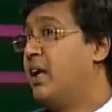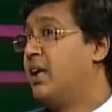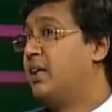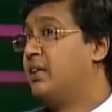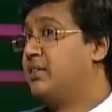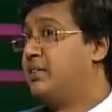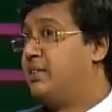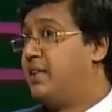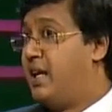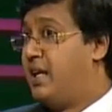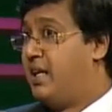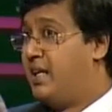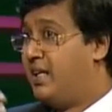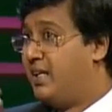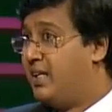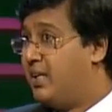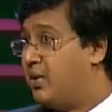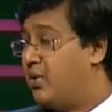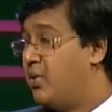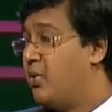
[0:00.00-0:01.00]
Then
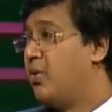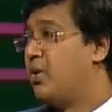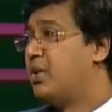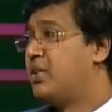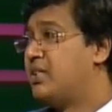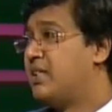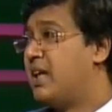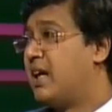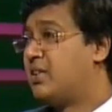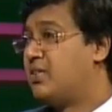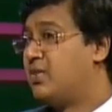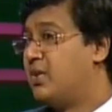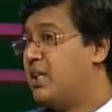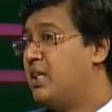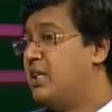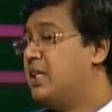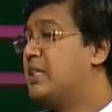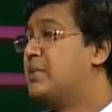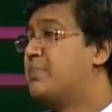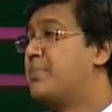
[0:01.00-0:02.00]
the courts
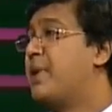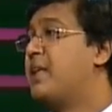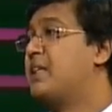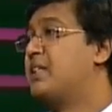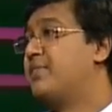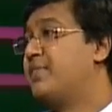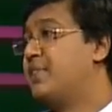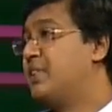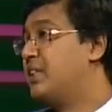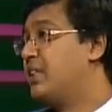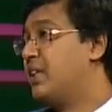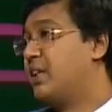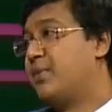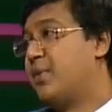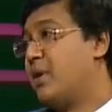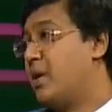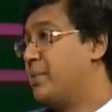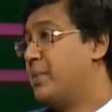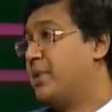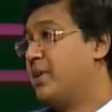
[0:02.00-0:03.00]
actually dispense with the
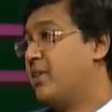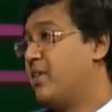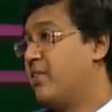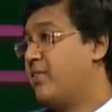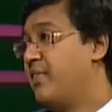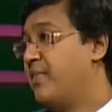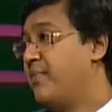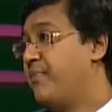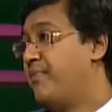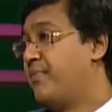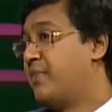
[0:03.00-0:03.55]
requirement of